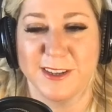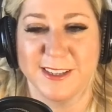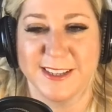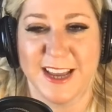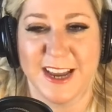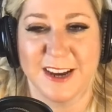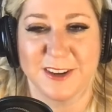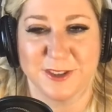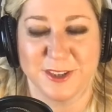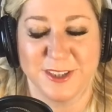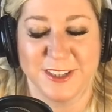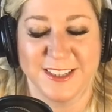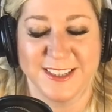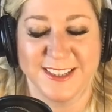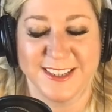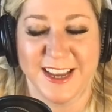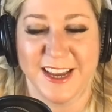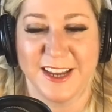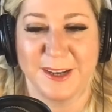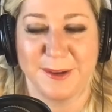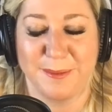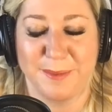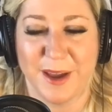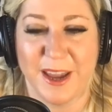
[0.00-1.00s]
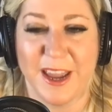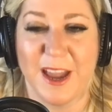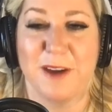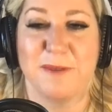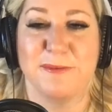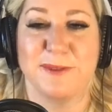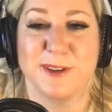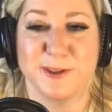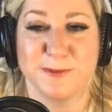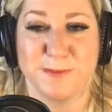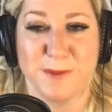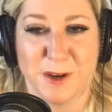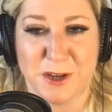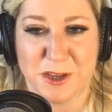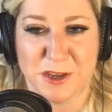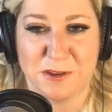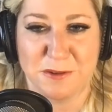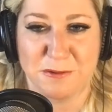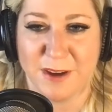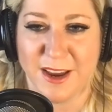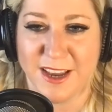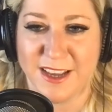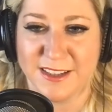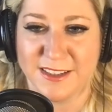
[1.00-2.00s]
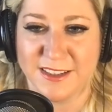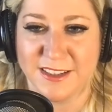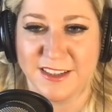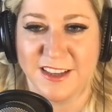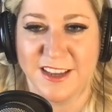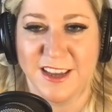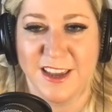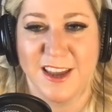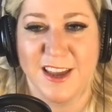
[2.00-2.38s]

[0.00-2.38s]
is actually decided by how much money you raise.